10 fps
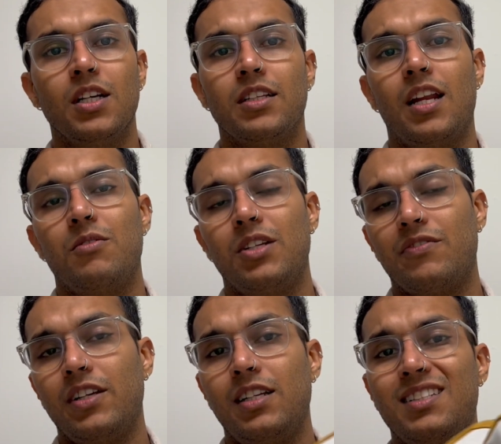then I would
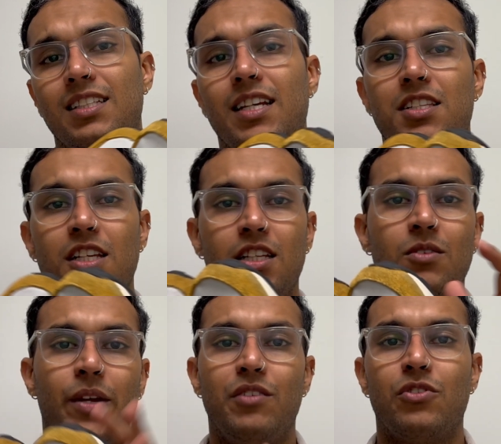definitely suggest either
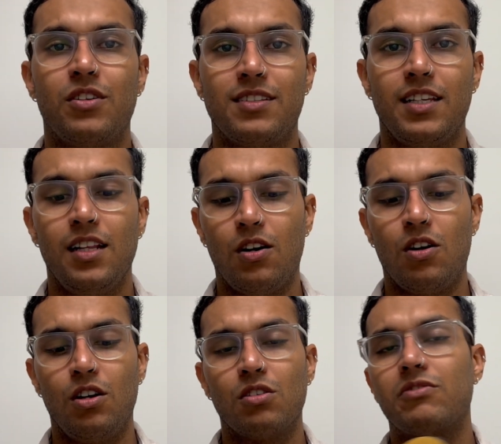wait for a sale
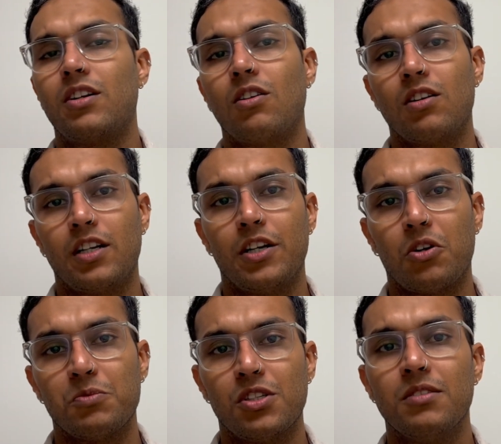or look for an alternate
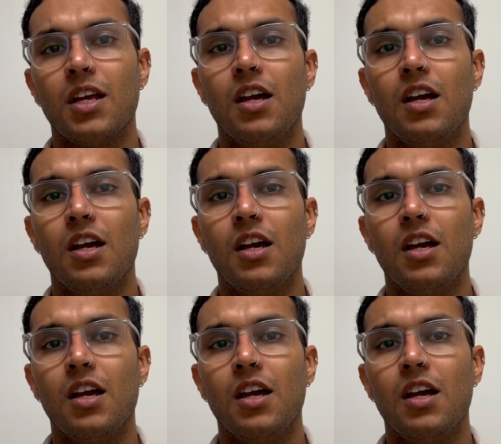option.